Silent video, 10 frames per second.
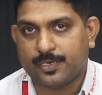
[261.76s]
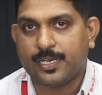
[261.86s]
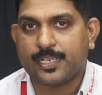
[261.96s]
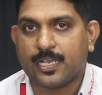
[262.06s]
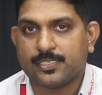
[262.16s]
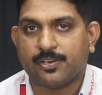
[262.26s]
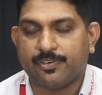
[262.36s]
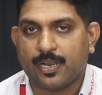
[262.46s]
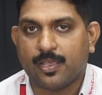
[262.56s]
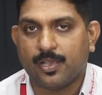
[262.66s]
telecast
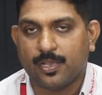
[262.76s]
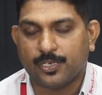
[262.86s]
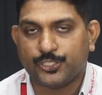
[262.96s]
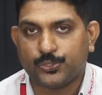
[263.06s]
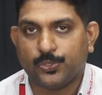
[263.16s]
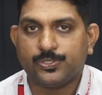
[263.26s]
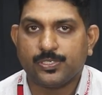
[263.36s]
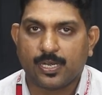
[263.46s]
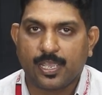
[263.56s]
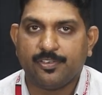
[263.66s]
our shows
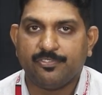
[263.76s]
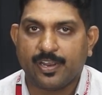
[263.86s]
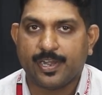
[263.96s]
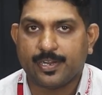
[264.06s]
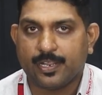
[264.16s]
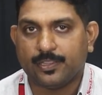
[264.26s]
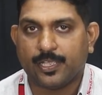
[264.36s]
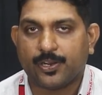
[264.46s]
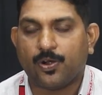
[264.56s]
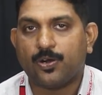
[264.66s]
live and
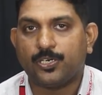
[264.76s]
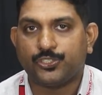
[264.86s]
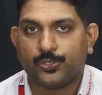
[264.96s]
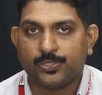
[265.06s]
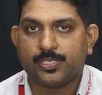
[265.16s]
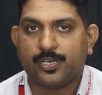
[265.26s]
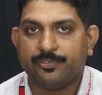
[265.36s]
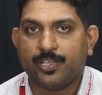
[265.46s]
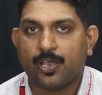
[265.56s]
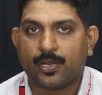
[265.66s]
the recorded shows, and
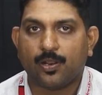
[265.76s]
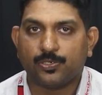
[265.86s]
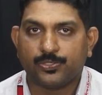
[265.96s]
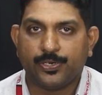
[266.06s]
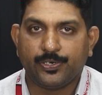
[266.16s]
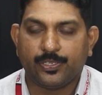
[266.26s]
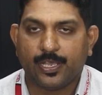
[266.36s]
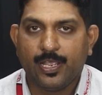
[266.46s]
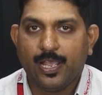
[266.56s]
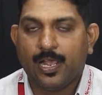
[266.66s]
we are also into
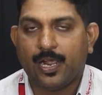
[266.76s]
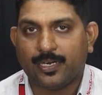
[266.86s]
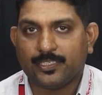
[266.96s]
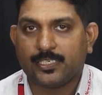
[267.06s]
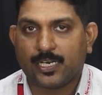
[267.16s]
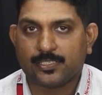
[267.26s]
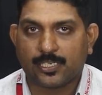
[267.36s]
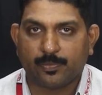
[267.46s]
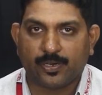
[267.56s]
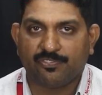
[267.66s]
the digital
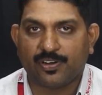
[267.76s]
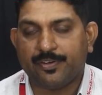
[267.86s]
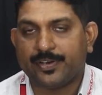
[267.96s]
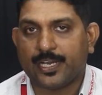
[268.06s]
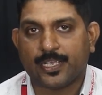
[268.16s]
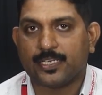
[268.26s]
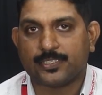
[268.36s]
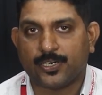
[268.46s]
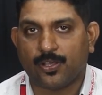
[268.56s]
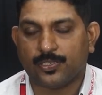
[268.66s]
segment of live
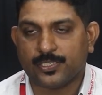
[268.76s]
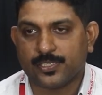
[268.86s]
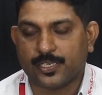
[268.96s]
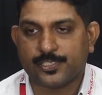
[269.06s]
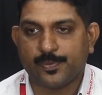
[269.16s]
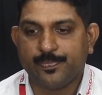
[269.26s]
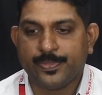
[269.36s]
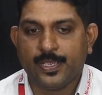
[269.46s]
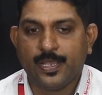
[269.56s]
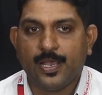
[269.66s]
telecast and all these things.
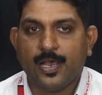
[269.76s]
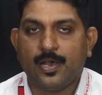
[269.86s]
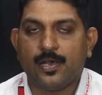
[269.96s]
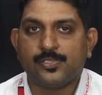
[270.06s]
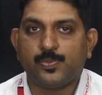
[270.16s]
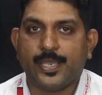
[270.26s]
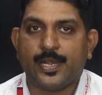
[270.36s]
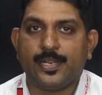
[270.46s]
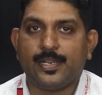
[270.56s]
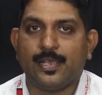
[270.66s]

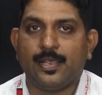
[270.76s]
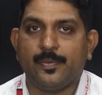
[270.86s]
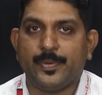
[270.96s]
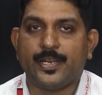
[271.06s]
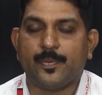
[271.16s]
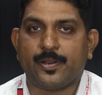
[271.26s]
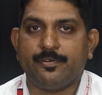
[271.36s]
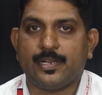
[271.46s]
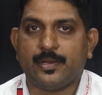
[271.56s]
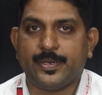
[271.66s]
Spearhead Media
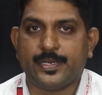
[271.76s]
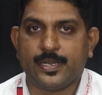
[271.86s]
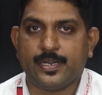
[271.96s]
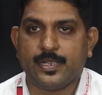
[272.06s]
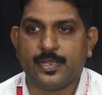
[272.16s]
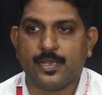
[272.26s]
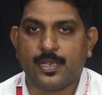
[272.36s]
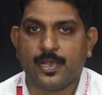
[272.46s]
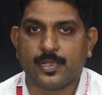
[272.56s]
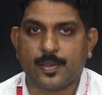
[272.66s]
Private Limited,
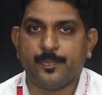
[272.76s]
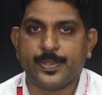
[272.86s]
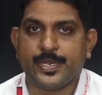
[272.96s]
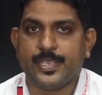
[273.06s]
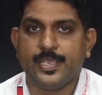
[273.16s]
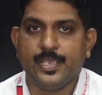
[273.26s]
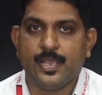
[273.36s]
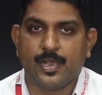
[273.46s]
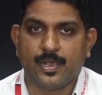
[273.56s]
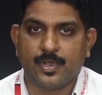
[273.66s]
a company
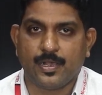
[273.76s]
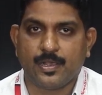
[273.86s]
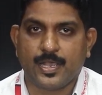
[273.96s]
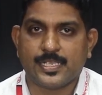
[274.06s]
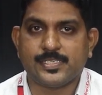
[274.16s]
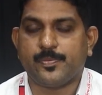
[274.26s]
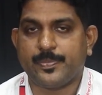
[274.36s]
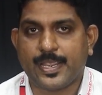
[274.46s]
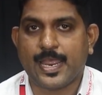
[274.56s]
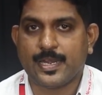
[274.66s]
as it
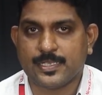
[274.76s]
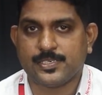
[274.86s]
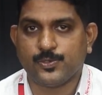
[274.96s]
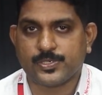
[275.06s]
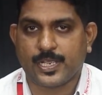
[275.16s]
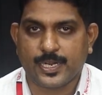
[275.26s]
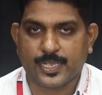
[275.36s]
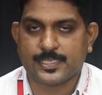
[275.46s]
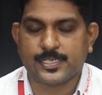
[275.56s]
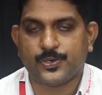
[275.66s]
began as News
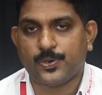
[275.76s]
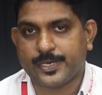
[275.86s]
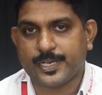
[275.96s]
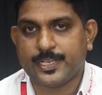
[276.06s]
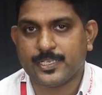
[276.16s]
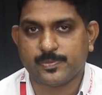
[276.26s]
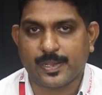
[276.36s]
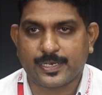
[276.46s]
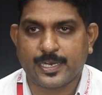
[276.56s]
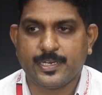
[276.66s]
Karnataka, as I told 10 years
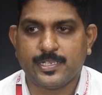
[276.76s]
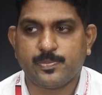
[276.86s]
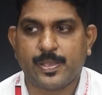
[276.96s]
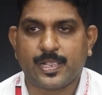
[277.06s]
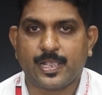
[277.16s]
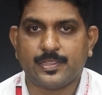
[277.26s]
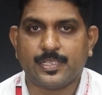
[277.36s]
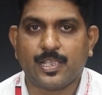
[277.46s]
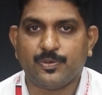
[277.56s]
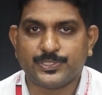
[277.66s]
back. 10 years back, I
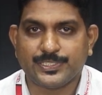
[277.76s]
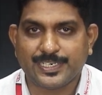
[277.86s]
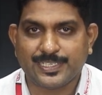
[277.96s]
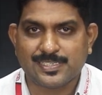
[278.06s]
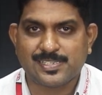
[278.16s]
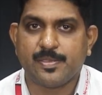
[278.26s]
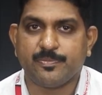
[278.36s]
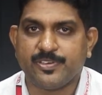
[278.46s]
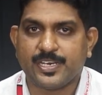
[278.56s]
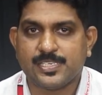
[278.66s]
think I was sitting in
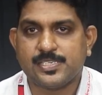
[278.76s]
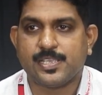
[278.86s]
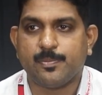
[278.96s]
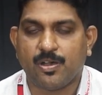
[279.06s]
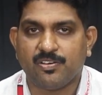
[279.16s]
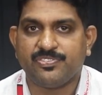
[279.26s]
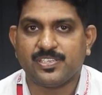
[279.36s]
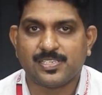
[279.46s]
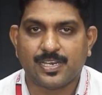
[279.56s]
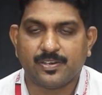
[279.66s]
the very same
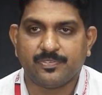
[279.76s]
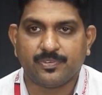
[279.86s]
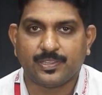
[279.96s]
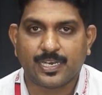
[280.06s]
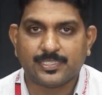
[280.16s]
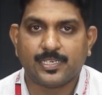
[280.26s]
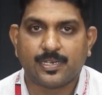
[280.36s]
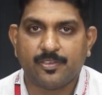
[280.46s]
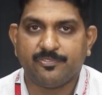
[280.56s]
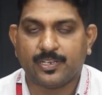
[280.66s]
office, and that's the
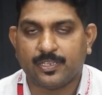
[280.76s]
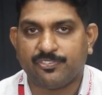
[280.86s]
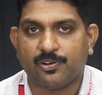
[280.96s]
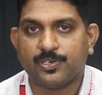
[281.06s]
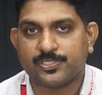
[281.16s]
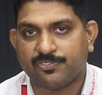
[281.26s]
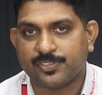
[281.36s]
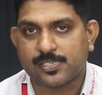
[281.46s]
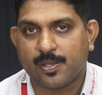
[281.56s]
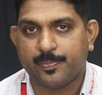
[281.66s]
time when the founders of
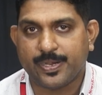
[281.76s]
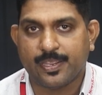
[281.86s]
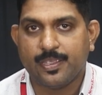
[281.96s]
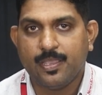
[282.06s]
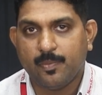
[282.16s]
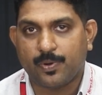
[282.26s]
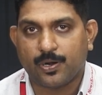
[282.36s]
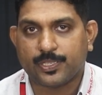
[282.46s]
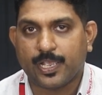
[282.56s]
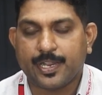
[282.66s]
this company
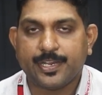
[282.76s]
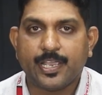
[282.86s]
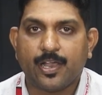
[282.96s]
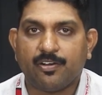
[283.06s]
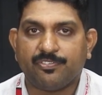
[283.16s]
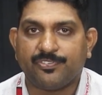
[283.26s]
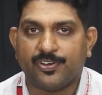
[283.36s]
brought the idea of